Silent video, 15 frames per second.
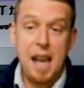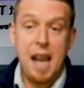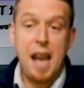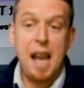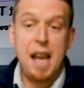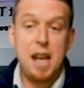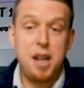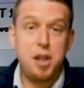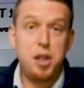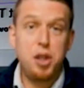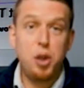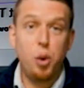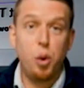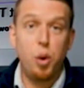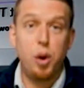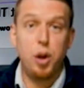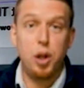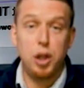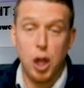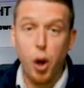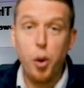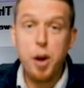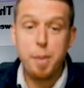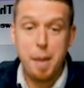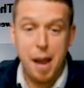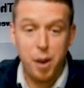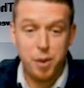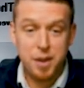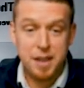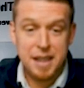and your loan
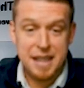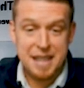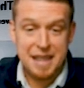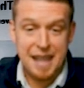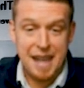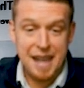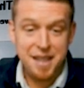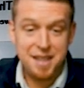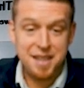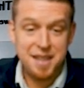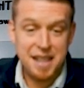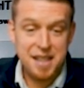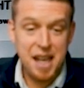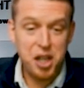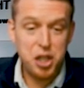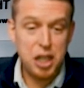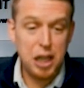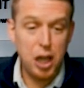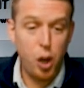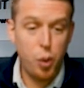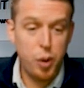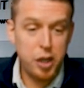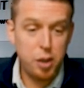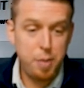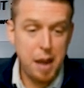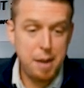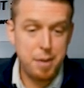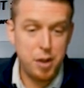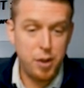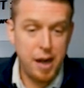amount is less, it's actually lowering your
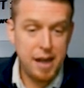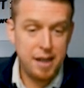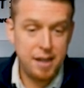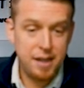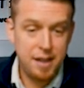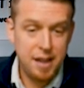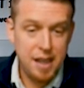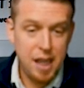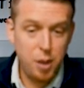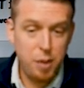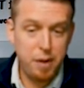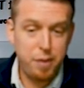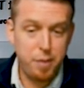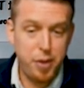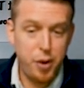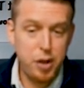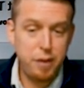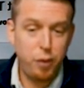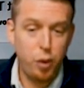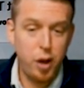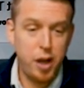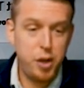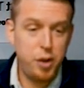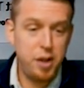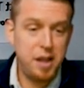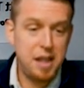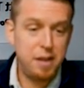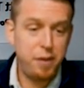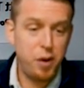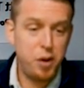payment, right? It went from 3,400 in
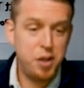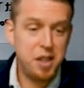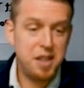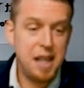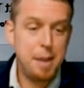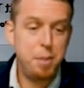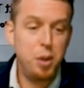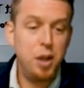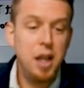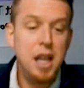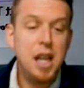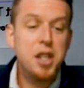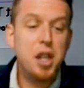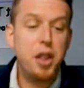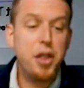the first example to